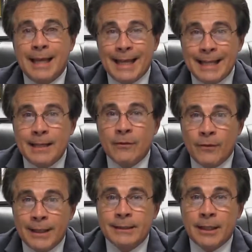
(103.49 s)
in the
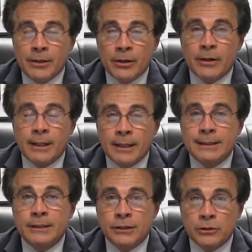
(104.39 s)
event that you're in a
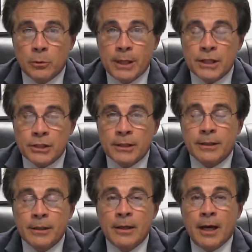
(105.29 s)

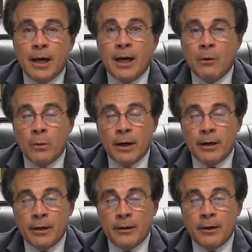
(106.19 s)
situation
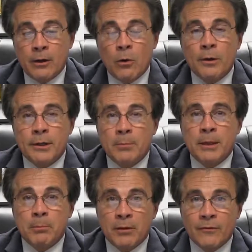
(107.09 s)
where they're going to
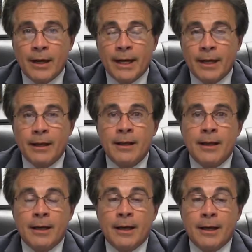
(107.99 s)
be providing
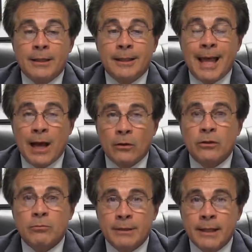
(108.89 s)

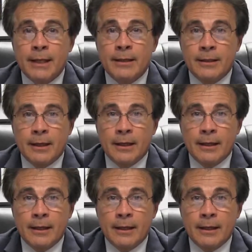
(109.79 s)
health-related